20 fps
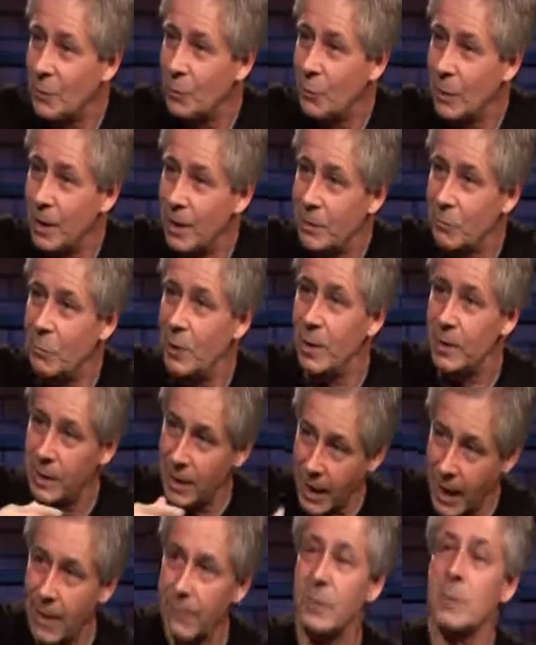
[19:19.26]
where
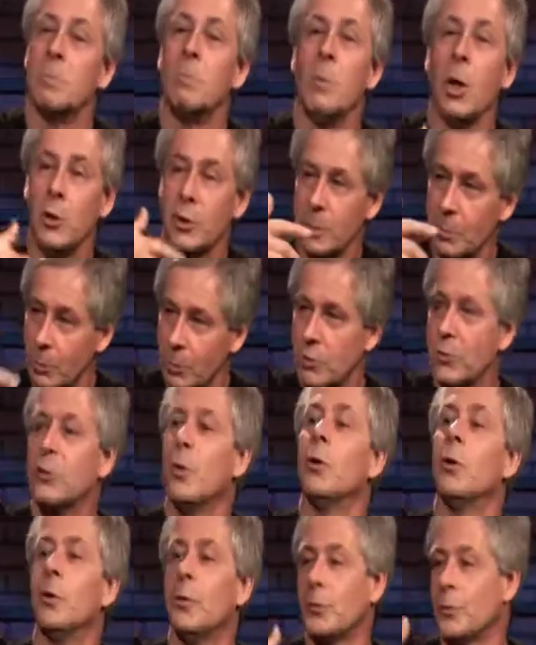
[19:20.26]
they're having multiple
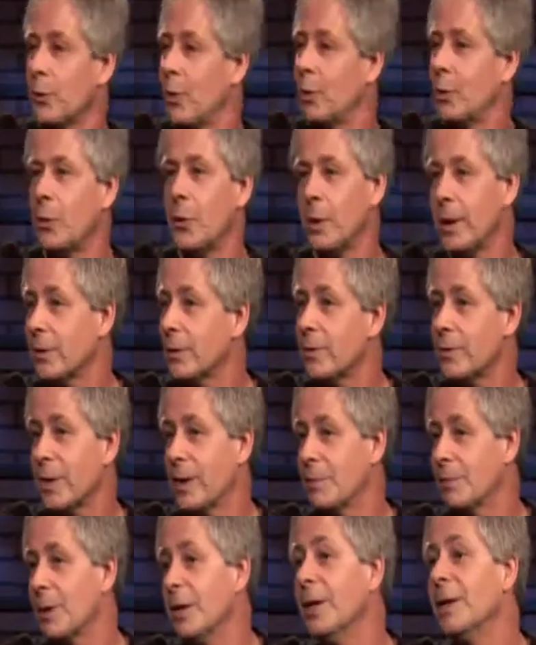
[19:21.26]
solos all going at the
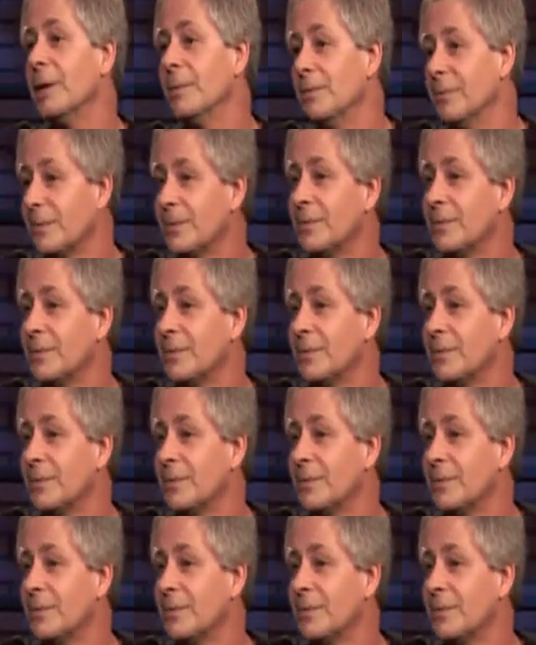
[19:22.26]
same time.